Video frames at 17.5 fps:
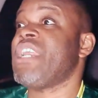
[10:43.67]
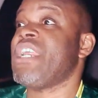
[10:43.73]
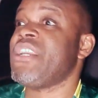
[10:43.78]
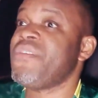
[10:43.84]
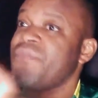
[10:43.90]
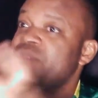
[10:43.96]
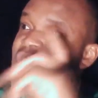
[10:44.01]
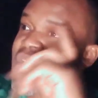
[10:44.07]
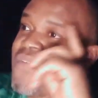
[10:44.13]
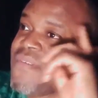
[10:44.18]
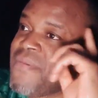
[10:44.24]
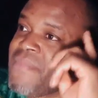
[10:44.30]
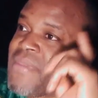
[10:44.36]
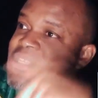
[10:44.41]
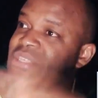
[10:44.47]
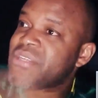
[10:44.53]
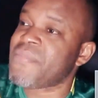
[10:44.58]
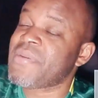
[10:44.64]
And if you ever
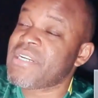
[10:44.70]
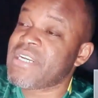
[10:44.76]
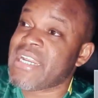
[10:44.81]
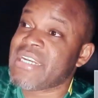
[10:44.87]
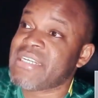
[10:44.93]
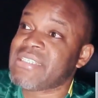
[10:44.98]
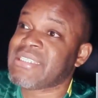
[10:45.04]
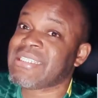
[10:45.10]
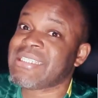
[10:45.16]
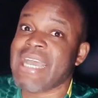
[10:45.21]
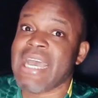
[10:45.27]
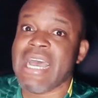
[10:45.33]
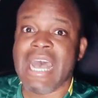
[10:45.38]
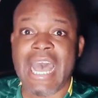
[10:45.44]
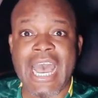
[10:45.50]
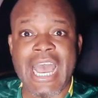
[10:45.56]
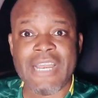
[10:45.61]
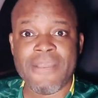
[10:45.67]
meet somebody that is that
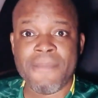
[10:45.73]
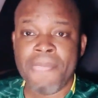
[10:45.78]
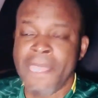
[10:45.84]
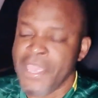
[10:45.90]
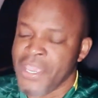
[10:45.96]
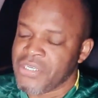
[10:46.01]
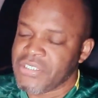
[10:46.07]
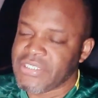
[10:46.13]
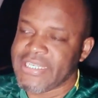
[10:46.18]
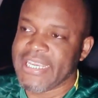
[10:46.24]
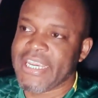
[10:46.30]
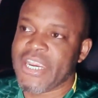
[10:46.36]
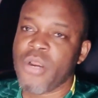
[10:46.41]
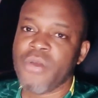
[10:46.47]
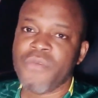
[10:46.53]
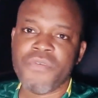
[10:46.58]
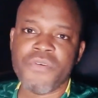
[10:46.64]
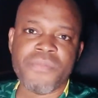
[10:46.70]
hot, take
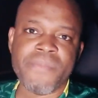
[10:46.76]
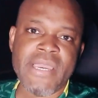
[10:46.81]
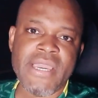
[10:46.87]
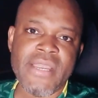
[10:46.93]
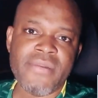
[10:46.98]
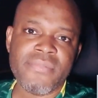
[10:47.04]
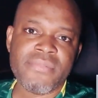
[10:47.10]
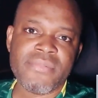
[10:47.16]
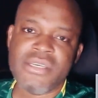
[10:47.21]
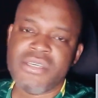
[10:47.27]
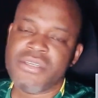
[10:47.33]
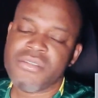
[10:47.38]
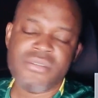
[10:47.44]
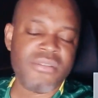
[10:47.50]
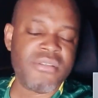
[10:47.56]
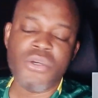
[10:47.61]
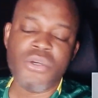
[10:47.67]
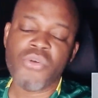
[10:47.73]
care of her, man. Hey,
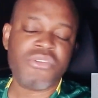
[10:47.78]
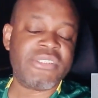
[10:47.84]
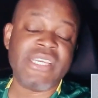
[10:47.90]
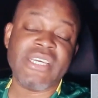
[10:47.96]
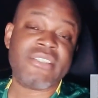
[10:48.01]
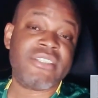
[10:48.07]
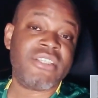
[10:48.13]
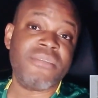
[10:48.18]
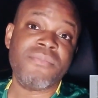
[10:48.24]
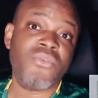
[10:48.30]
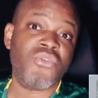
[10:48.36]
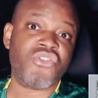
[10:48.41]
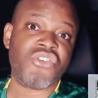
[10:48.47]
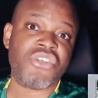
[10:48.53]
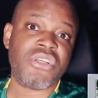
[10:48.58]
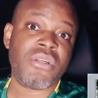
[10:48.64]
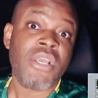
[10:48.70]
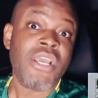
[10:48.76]
no sex symbol
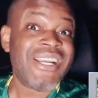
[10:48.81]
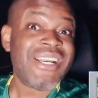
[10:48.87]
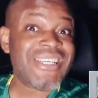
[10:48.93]
shit.